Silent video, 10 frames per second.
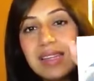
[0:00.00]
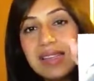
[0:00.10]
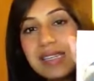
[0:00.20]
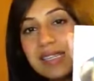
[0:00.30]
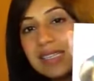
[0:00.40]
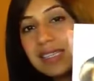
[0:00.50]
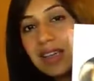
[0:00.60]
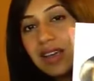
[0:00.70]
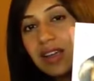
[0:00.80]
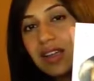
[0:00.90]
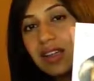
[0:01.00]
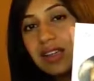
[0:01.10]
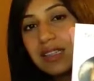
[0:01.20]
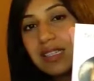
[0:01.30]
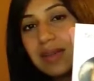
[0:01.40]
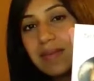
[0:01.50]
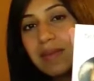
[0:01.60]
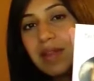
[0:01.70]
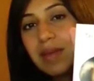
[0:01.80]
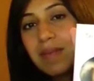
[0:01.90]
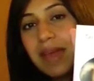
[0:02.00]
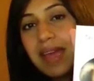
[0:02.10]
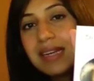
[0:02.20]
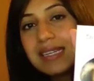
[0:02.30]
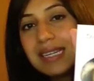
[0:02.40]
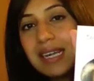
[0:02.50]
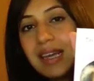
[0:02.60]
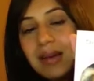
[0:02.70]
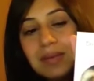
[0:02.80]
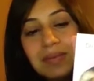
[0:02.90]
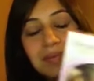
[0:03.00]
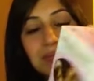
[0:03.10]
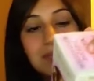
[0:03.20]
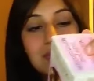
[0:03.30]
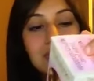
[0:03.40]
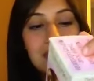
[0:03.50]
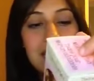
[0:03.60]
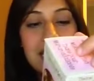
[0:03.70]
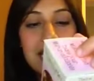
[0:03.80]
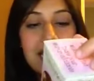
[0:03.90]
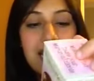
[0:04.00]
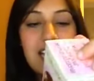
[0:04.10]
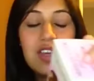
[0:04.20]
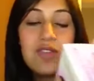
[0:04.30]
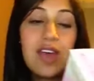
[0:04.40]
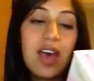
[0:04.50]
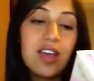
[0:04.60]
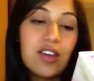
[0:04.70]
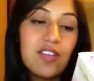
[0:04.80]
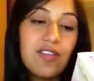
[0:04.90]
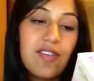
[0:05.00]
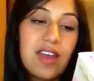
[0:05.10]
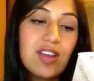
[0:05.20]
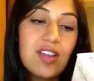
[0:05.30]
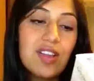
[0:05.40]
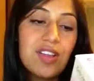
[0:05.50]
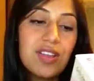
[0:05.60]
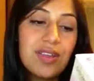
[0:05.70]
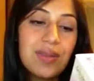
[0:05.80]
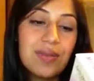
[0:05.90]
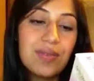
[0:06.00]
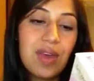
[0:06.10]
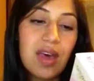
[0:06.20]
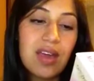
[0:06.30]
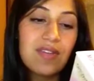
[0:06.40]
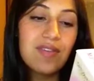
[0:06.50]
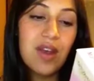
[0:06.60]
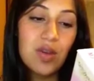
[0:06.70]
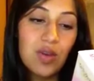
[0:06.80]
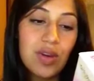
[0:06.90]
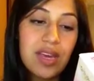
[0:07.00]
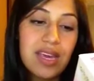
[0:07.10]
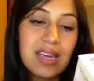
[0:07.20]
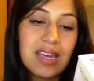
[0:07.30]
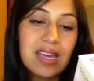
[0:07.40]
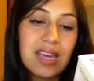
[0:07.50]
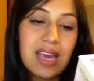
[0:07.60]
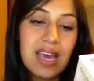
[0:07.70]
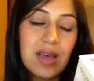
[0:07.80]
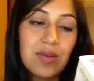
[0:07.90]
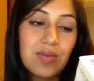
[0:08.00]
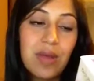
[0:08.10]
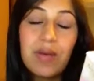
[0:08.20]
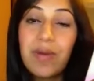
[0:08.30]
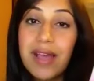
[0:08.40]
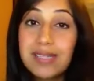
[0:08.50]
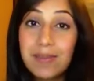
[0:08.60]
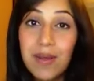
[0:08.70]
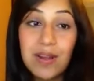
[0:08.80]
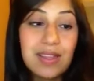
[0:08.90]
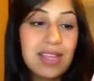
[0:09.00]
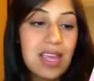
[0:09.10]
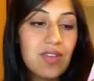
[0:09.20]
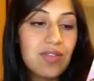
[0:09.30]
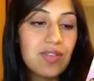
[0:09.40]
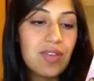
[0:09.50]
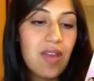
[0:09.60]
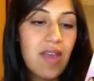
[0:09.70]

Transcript: This is called Milkmaid tea. And you've got your fennel, you've got fenugreek, red raspberry leaf,